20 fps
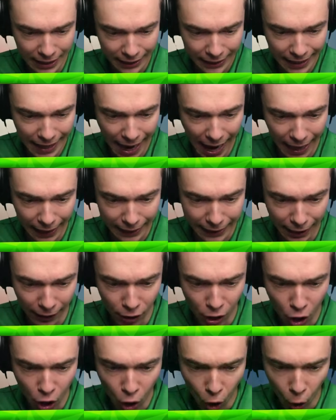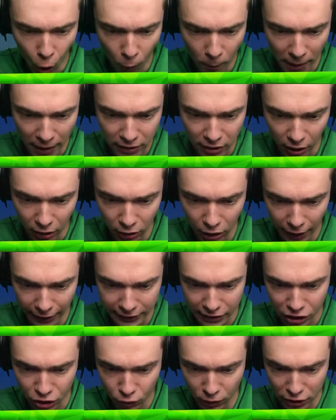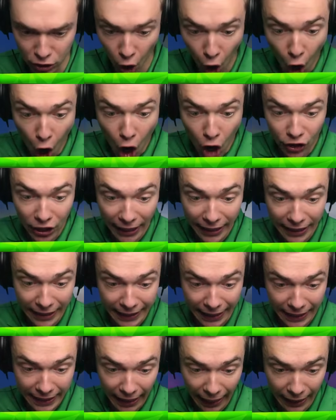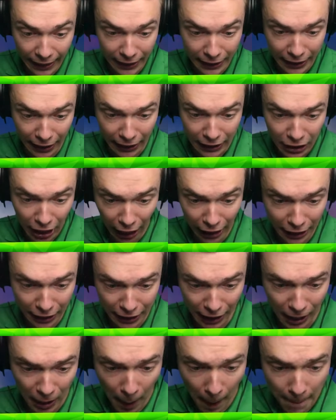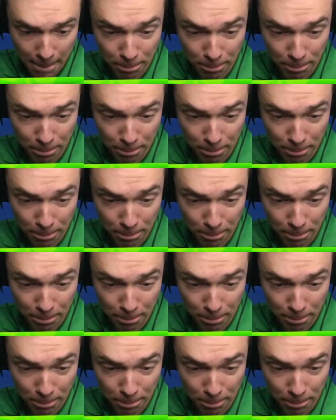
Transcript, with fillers: Get out of here. Oh, man, the light is crazy. Alien king, alien king, alien king.